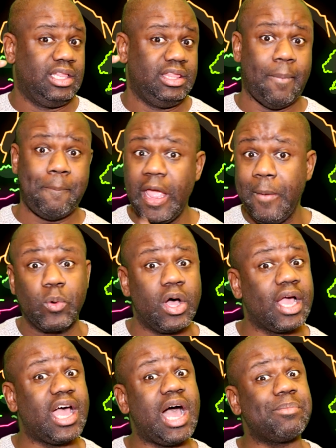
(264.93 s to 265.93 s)
The people
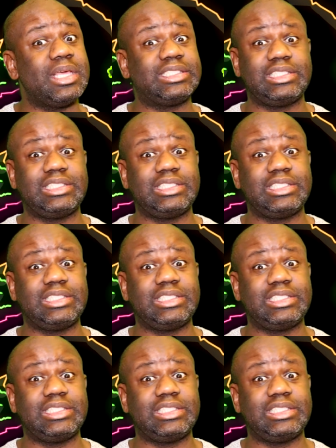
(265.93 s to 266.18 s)
in Gambia